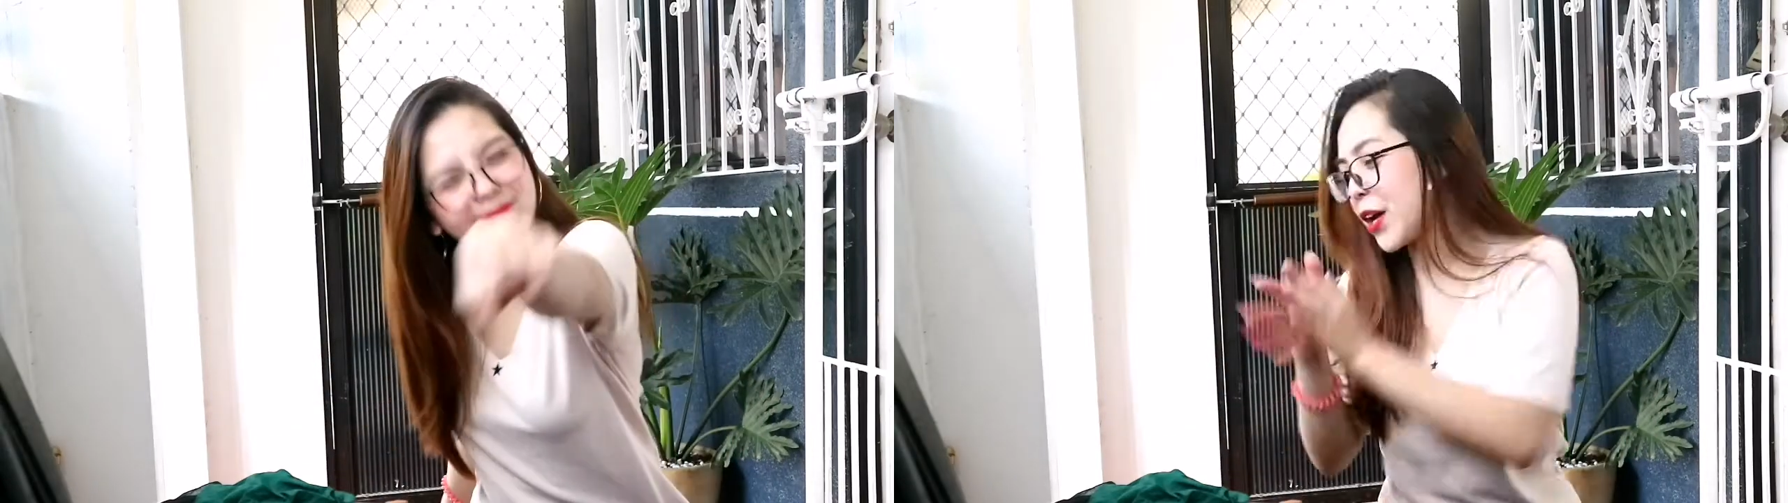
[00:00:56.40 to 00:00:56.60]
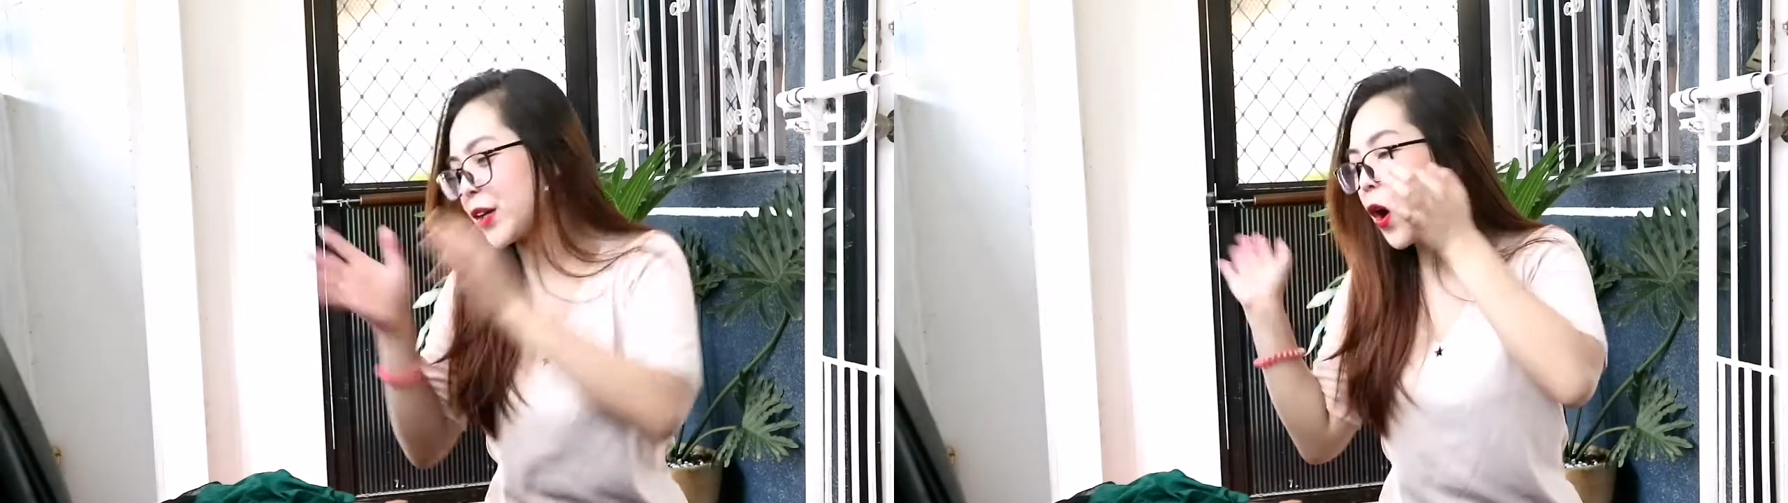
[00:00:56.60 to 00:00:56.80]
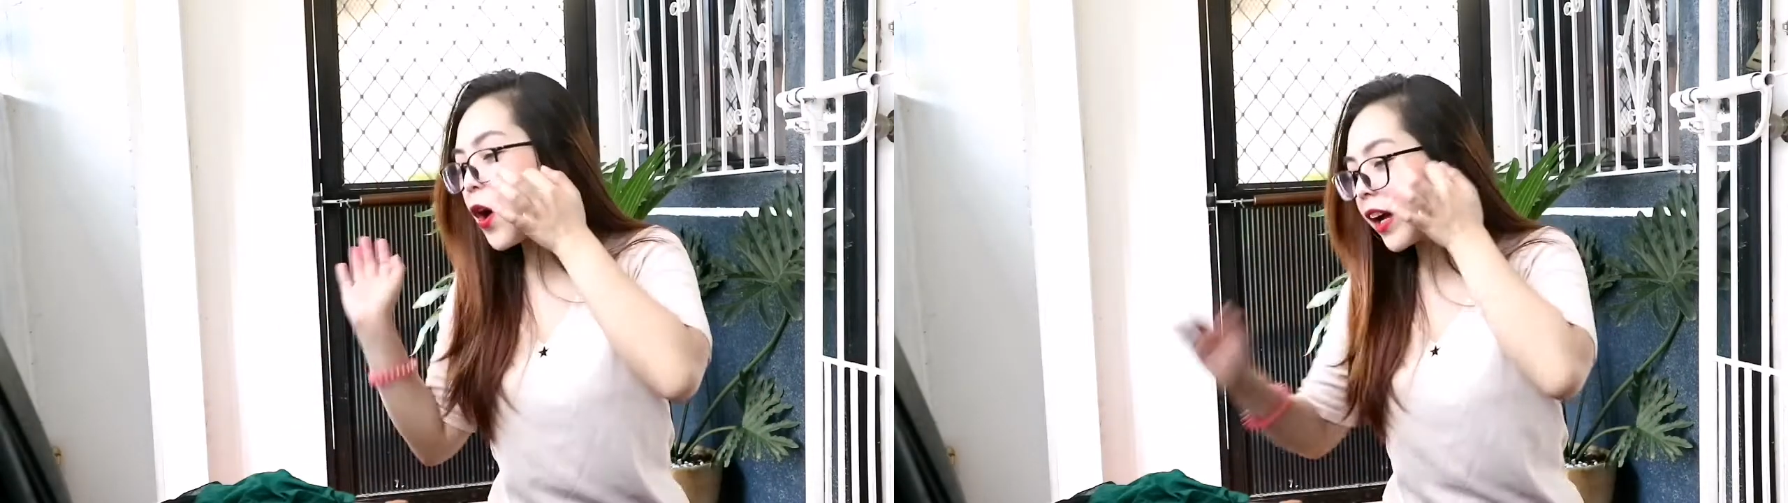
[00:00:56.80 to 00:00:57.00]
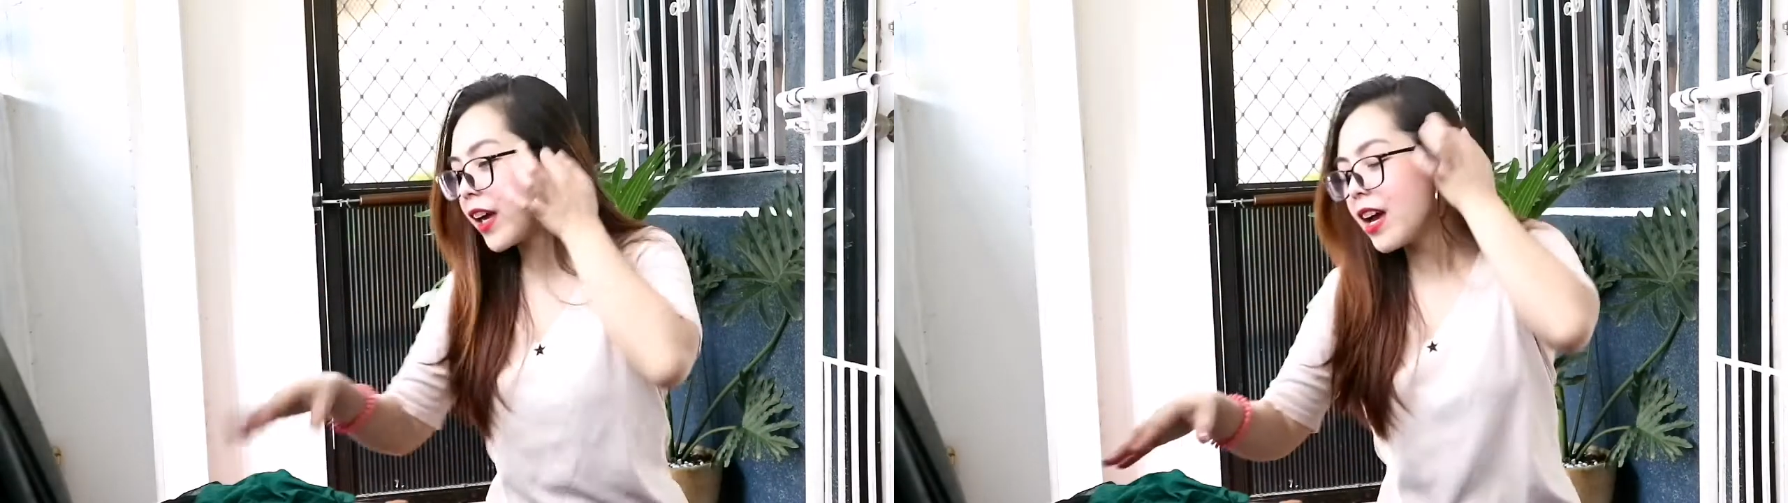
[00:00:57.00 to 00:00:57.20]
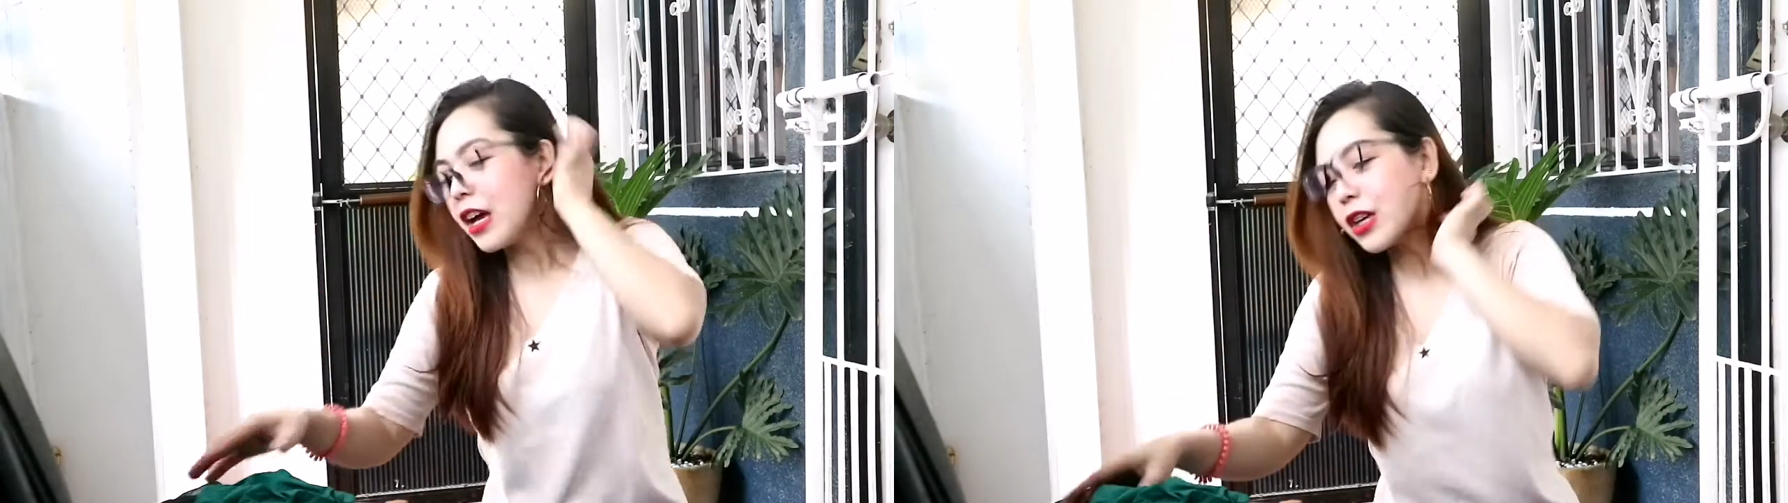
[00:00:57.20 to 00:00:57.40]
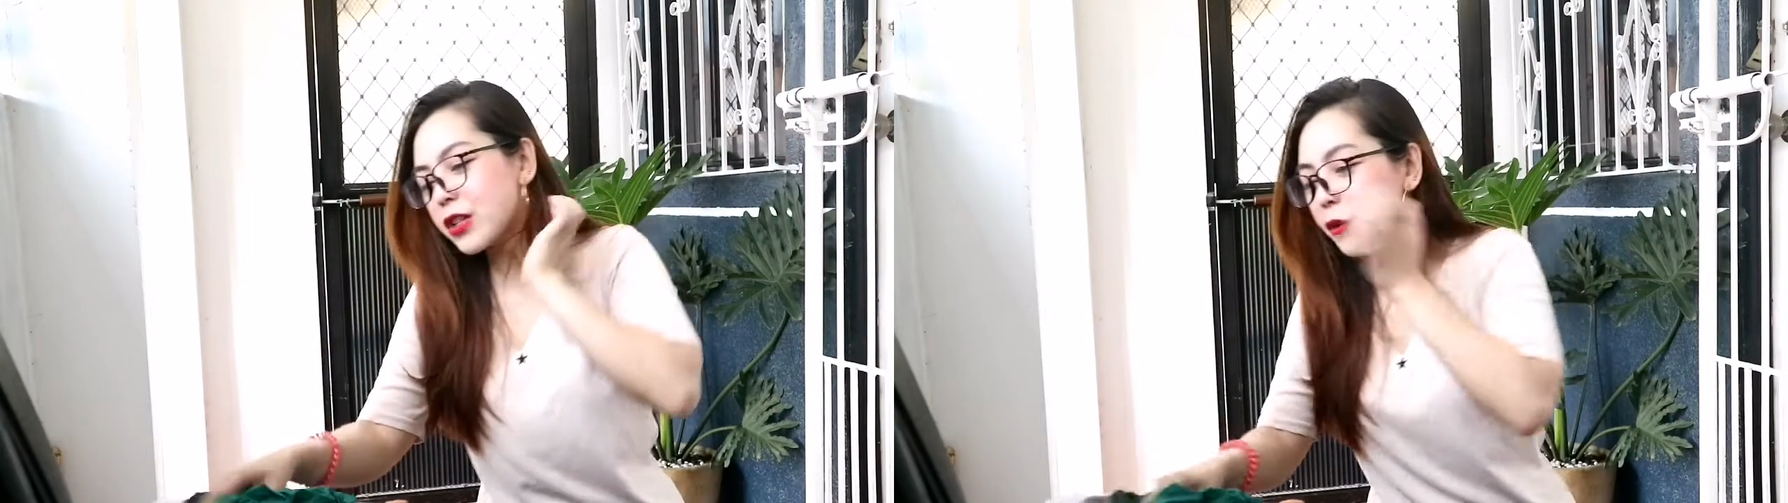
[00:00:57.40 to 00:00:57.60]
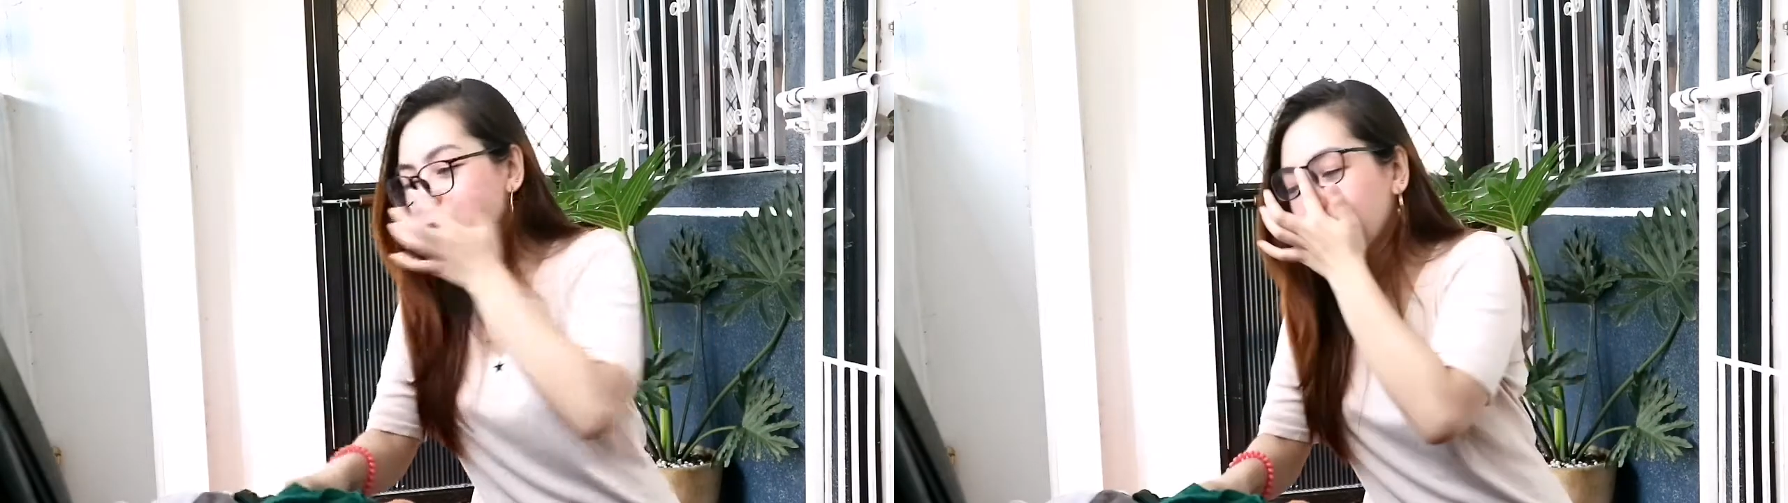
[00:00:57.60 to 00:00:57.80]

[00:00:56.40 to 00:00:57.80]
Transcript: Yeah. So